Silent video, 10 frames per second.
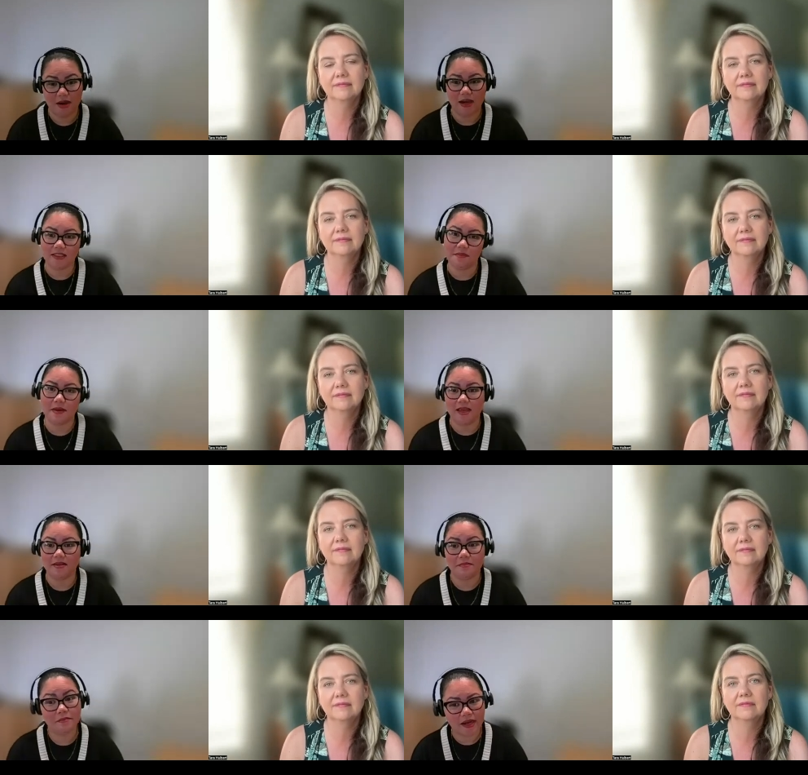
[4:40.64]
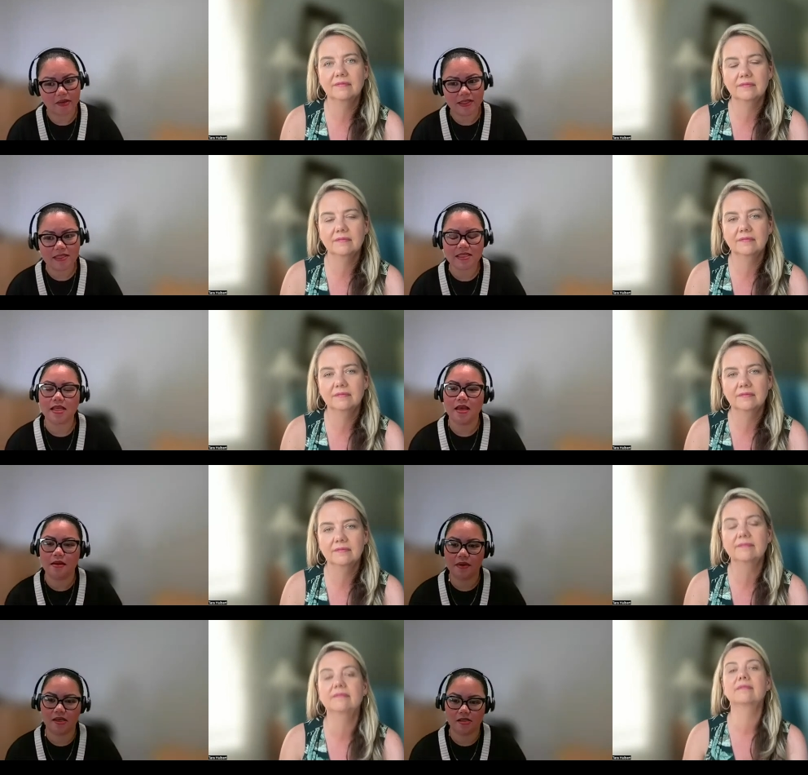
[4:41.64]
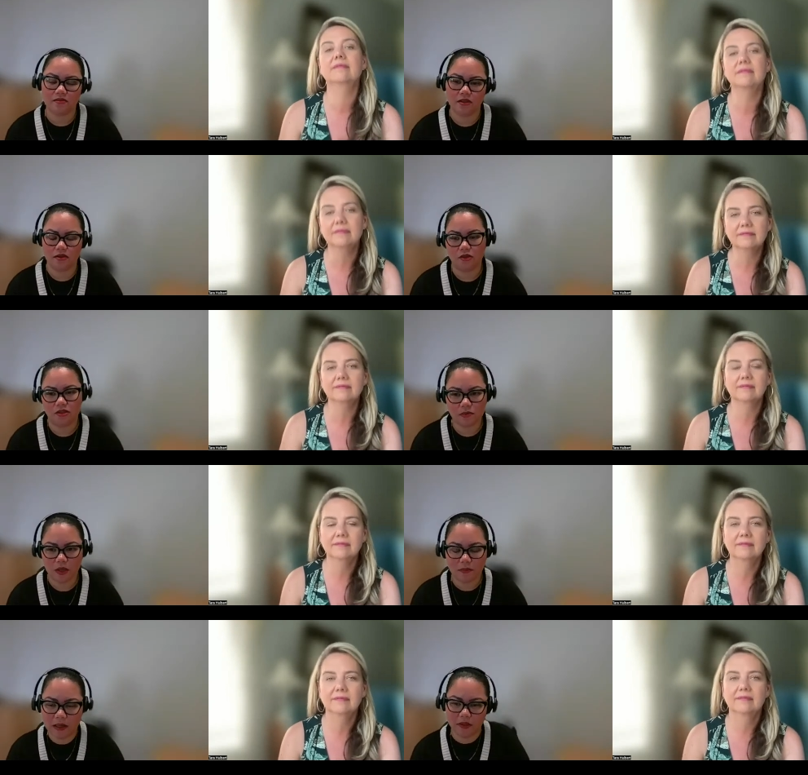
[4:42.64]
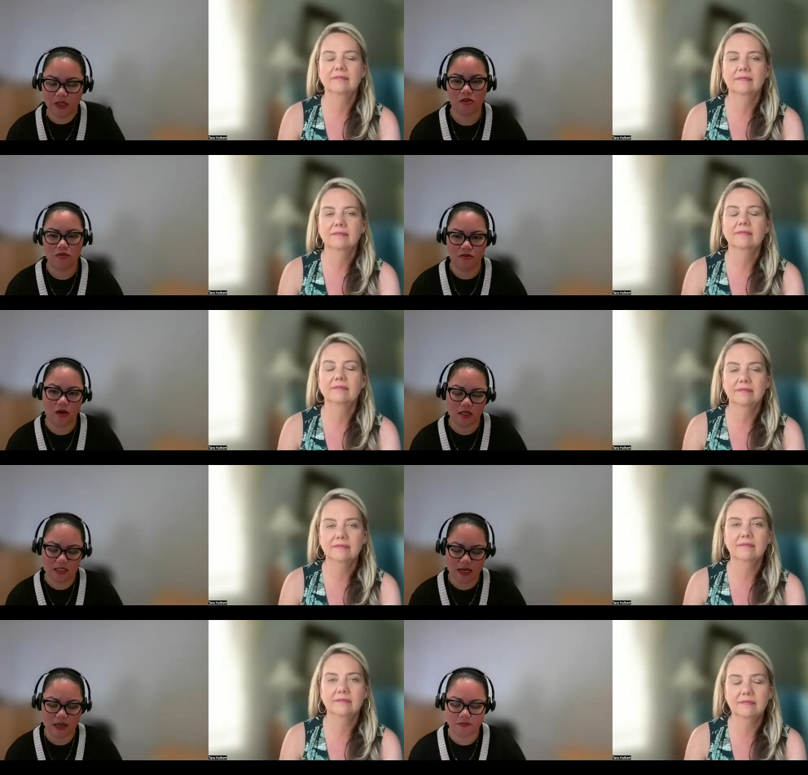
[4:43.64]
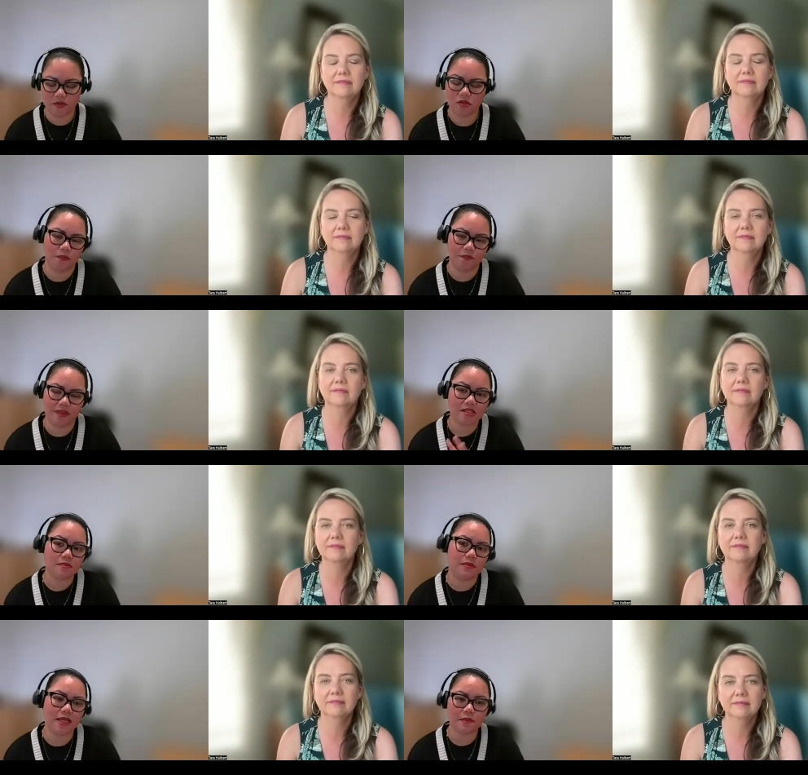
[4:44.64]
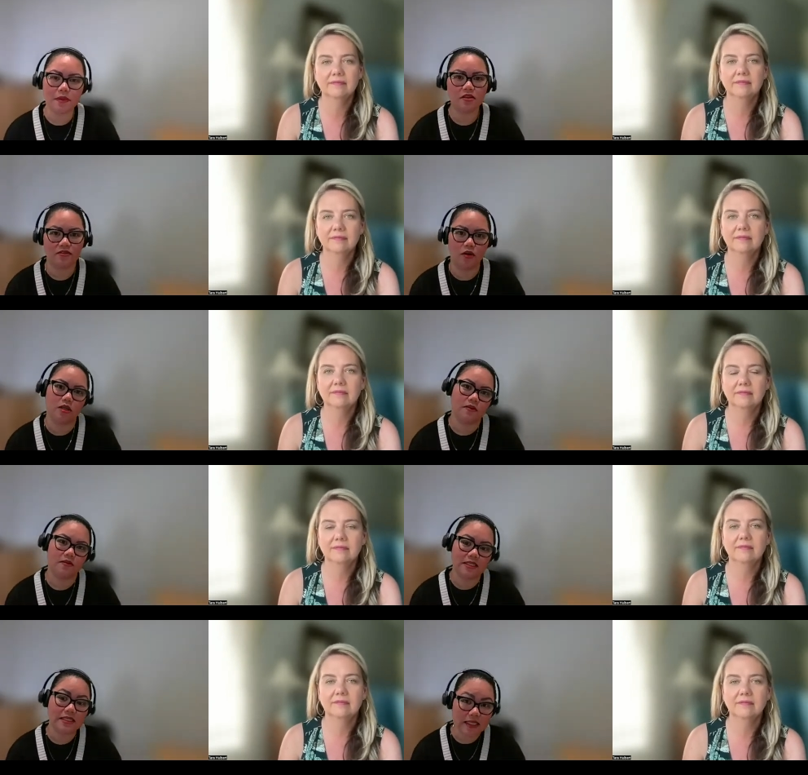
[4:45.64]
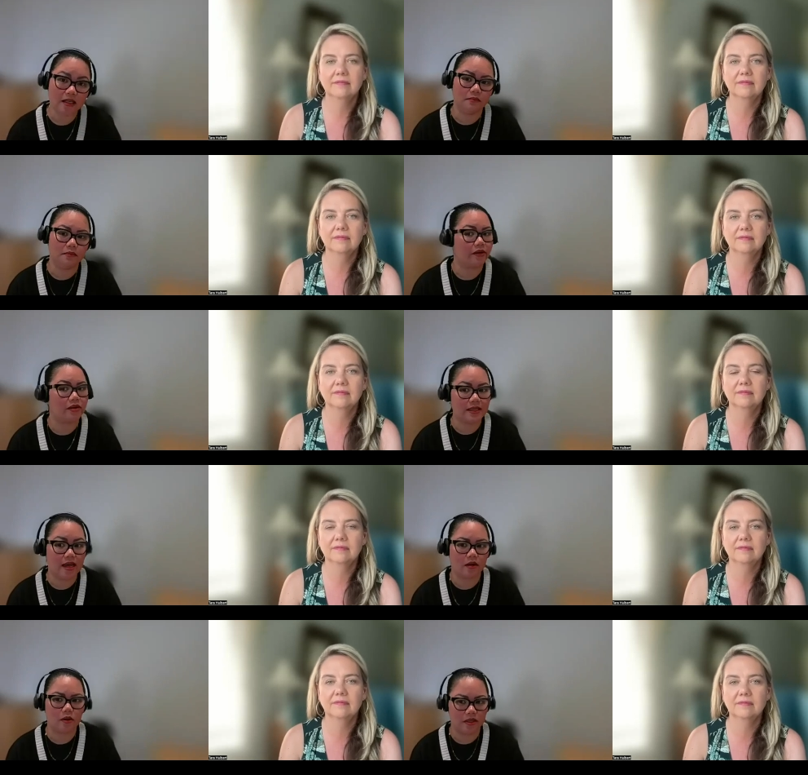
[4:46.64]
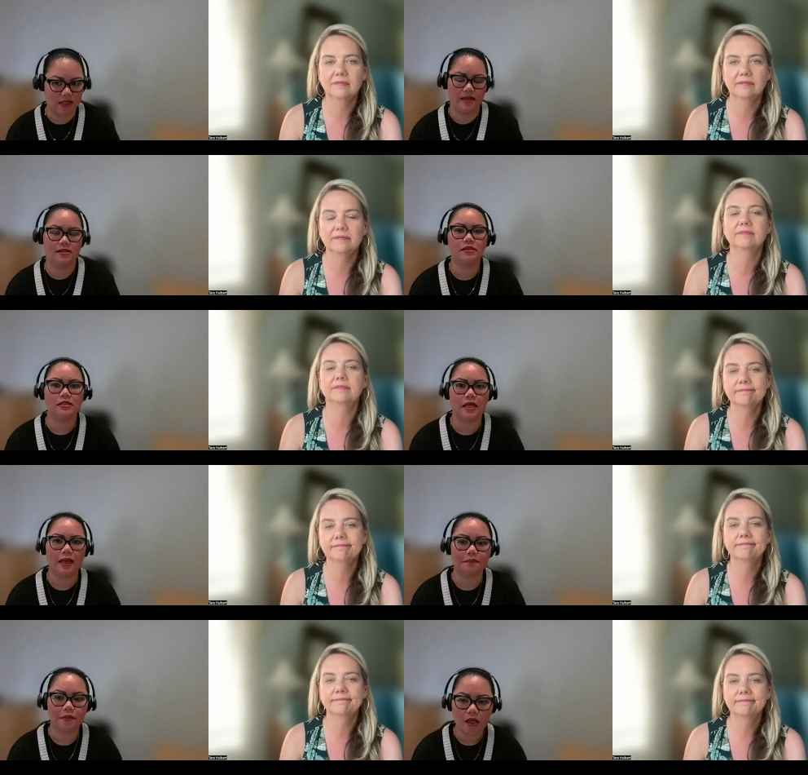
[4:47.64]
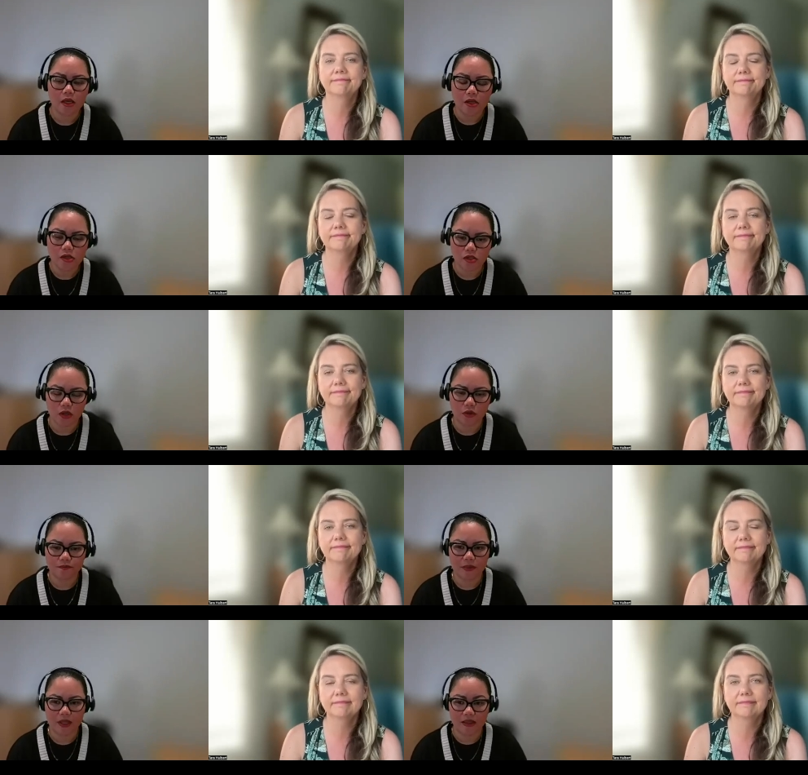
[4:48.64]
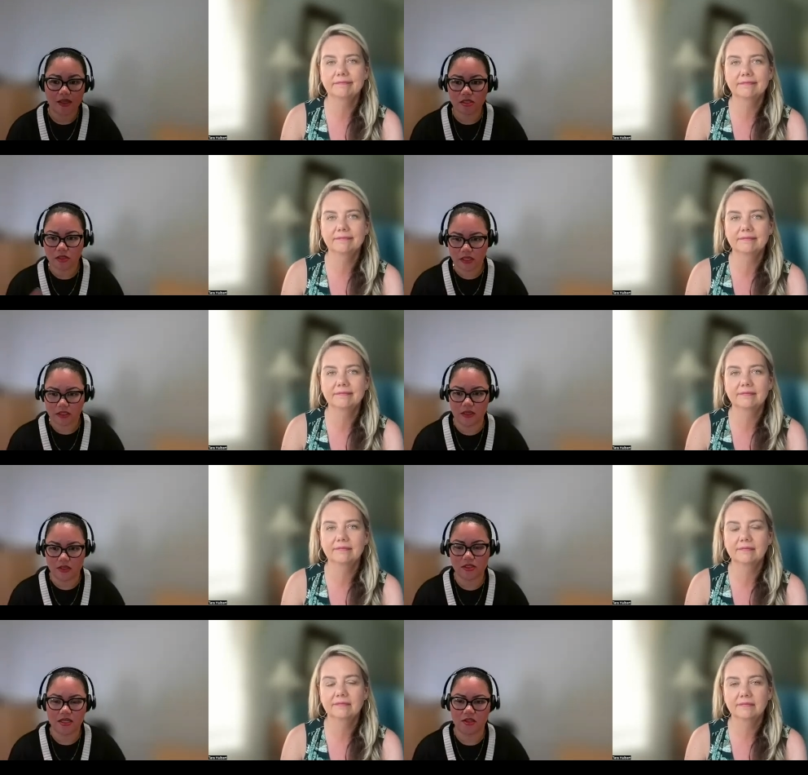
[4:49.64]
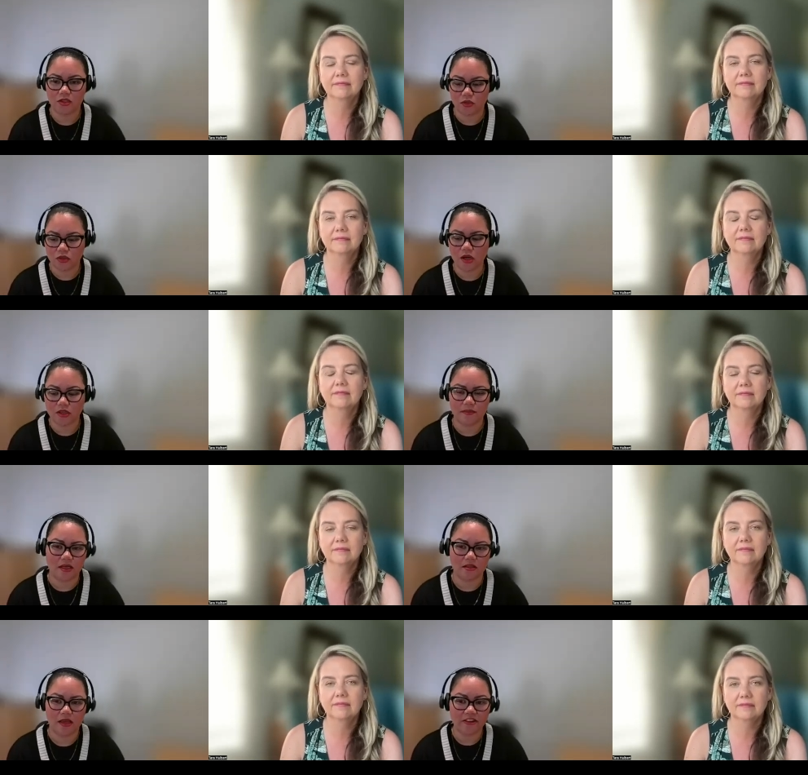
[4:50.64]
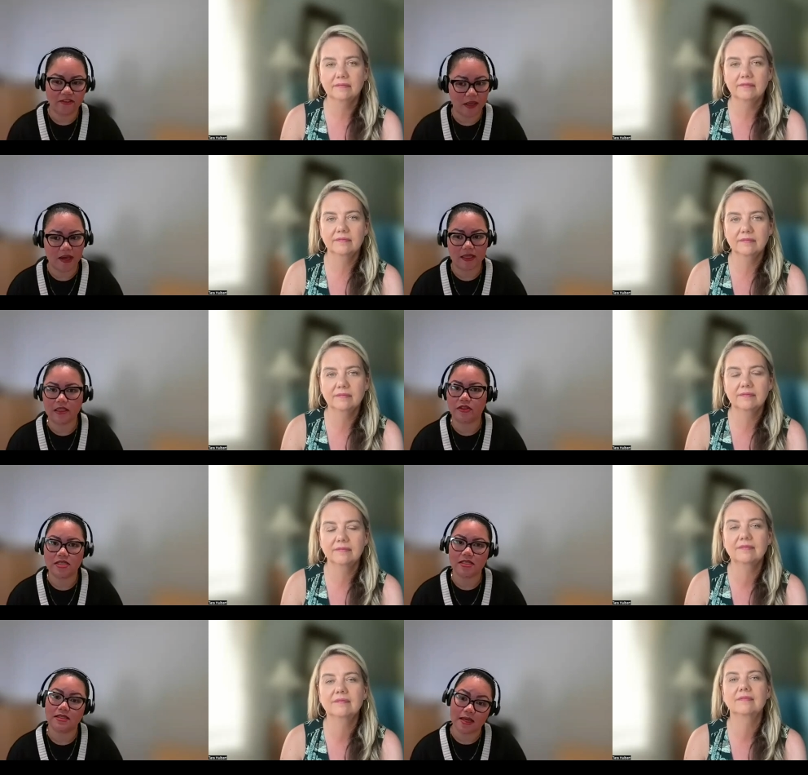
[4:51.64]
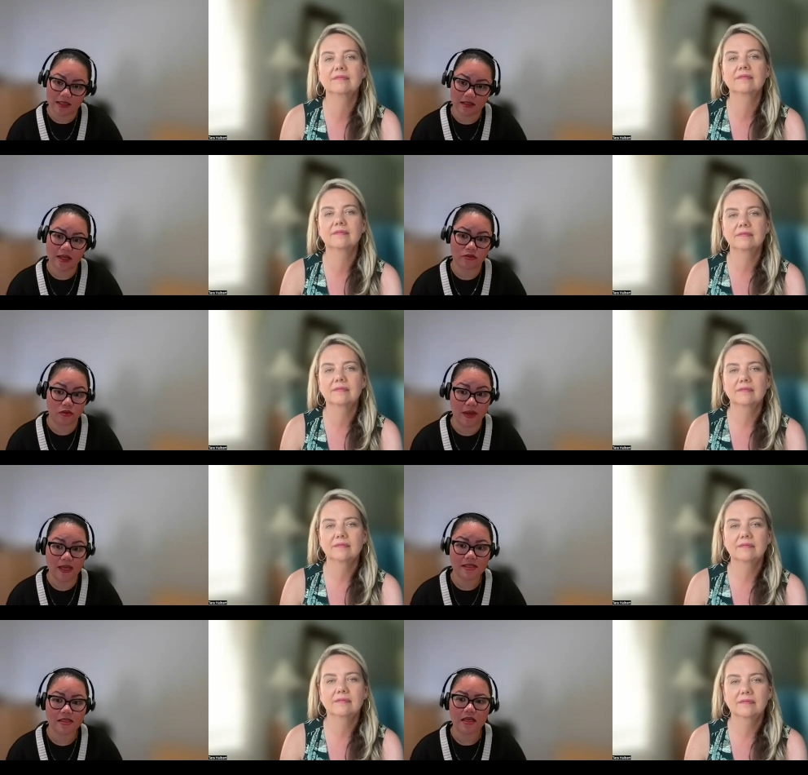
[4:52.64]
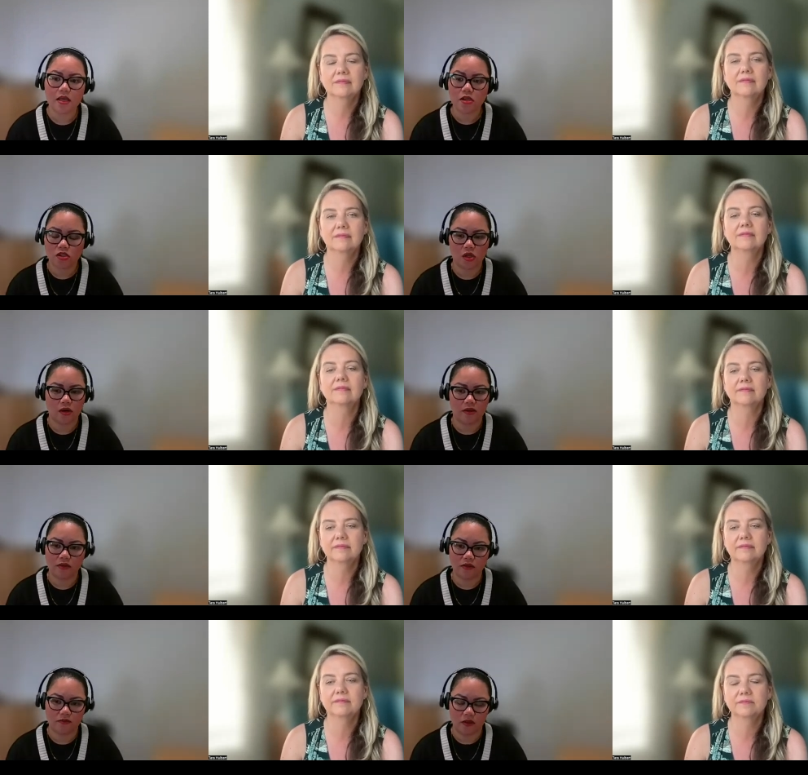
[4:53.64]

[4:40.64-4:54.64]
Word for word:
Speaker 1: highly paid migrants because of the small population we've got. So that's been the focus of the skilled migrant category, hence the name. So, and that's correct. You said that you talked about FBI clearances. That remains. So if you